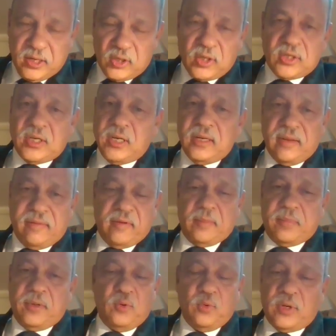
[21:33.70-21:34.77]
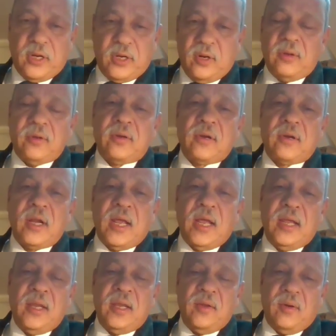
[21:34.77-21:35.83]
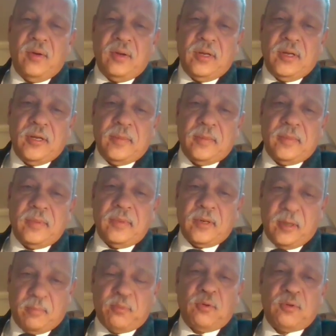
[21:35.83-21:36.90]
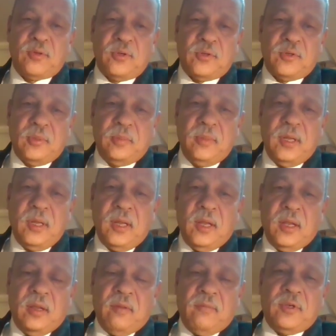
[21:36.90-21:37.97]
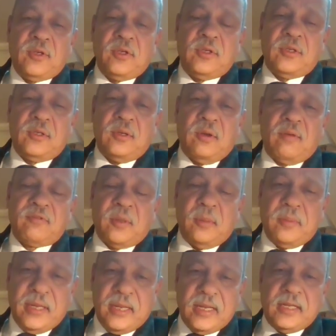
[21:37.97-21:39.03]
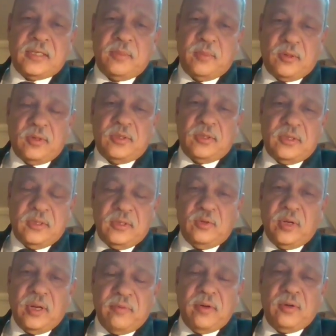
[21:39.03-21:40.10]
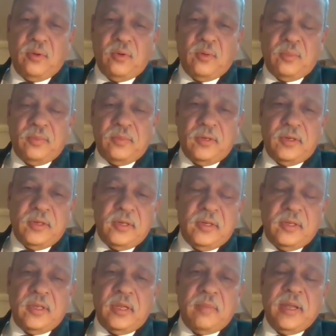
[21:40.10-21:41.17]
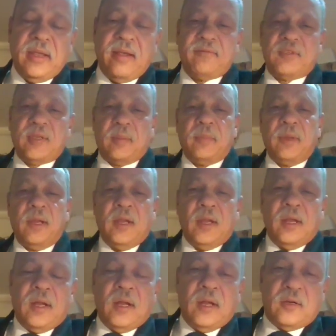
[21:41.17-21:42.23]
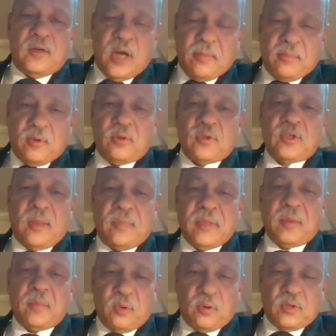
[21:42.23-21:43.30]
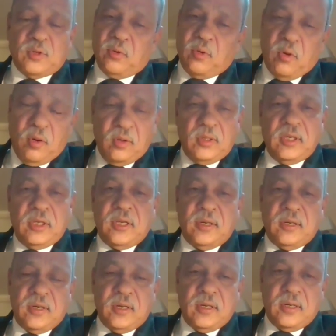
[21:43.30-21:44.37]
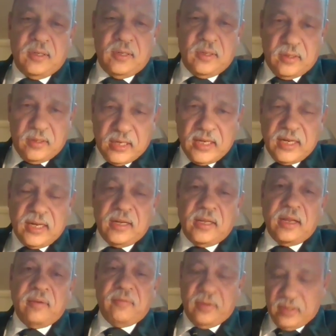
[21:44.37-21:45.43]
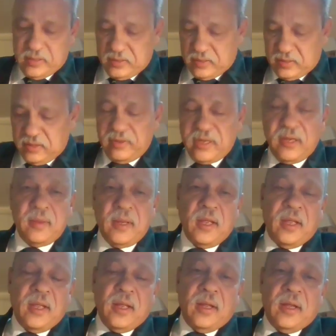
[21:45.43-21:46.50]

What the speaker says: developed. You cannot rely on a crypto system which is of somebody else, because you never know, they may have some trap doors or something put. So all these are there, and they're a very